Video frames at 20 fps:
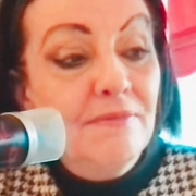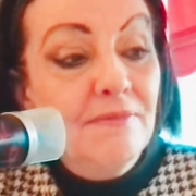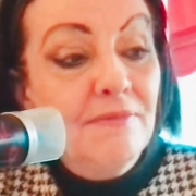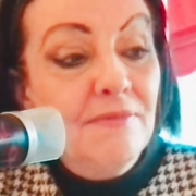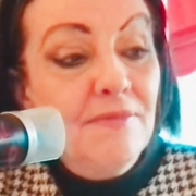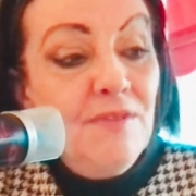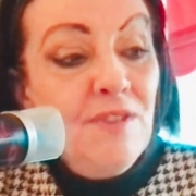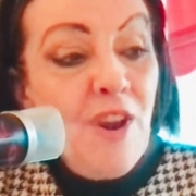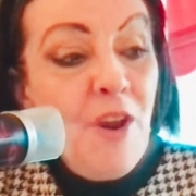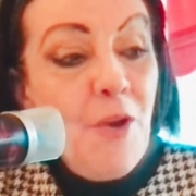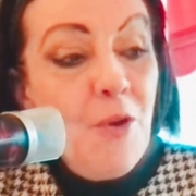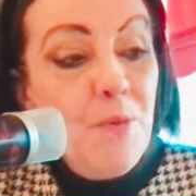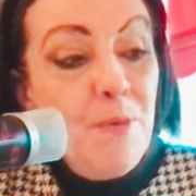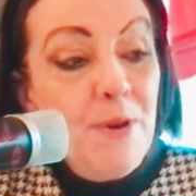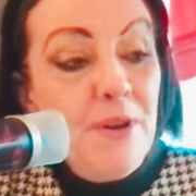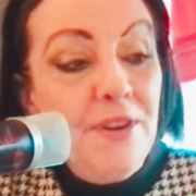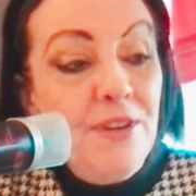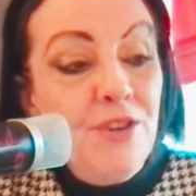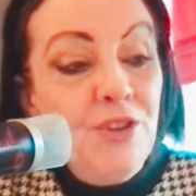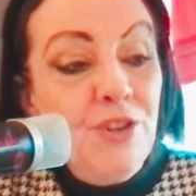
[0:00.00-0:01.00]
Terrible
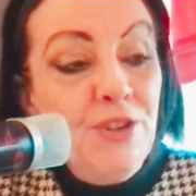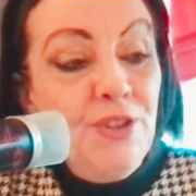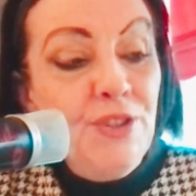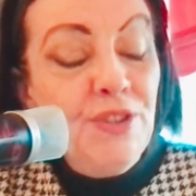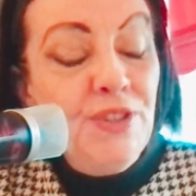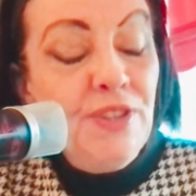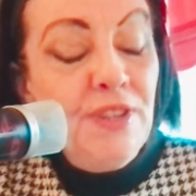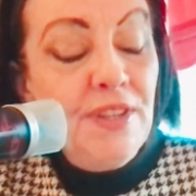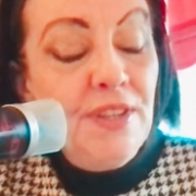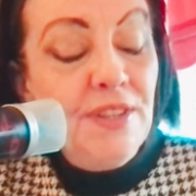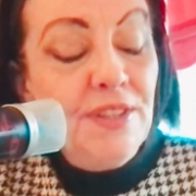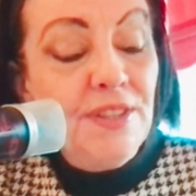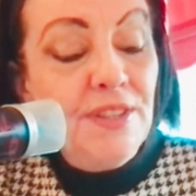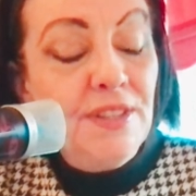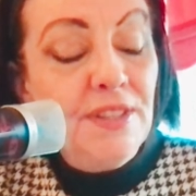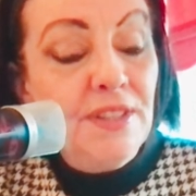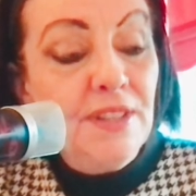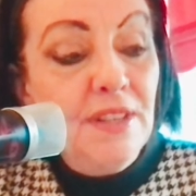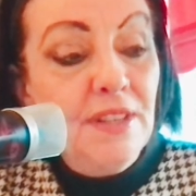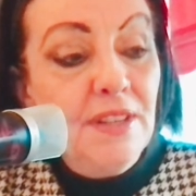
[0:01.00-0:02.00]

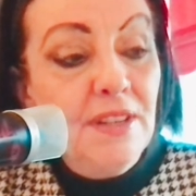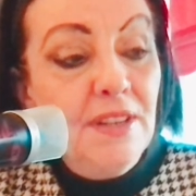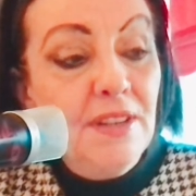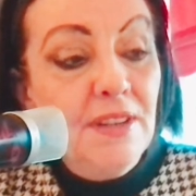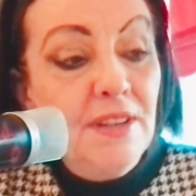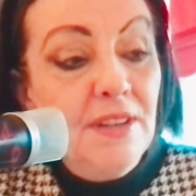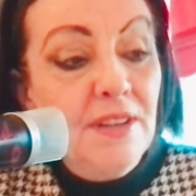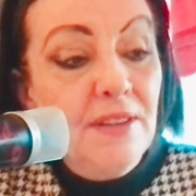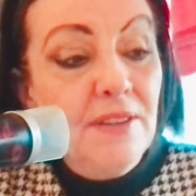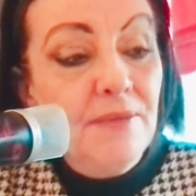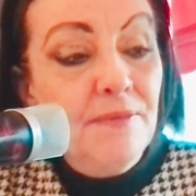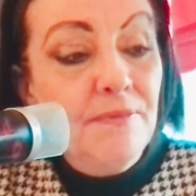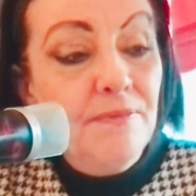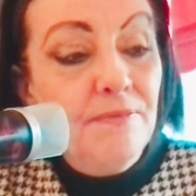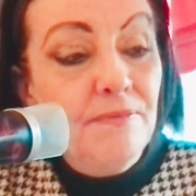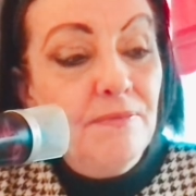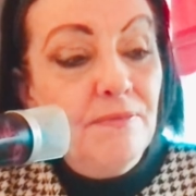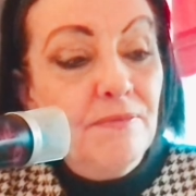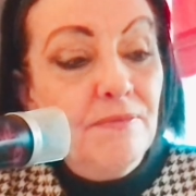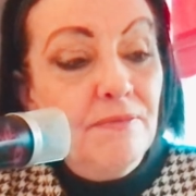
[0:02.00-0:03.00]
injustice.
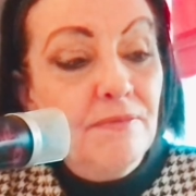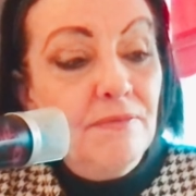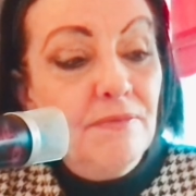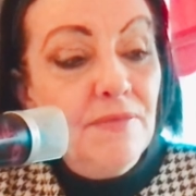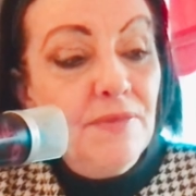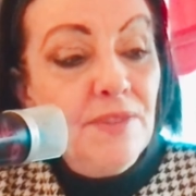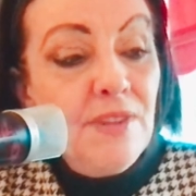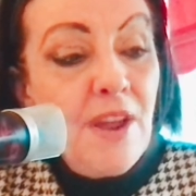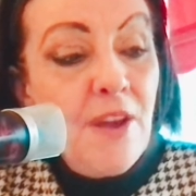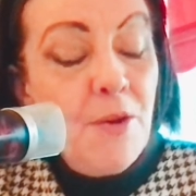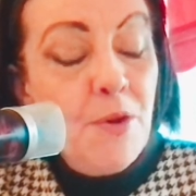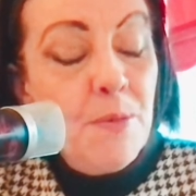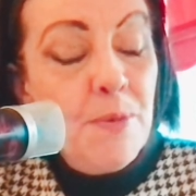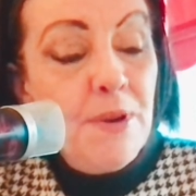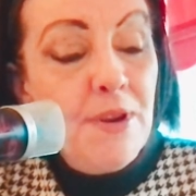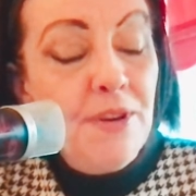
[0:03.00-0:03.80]
Terrible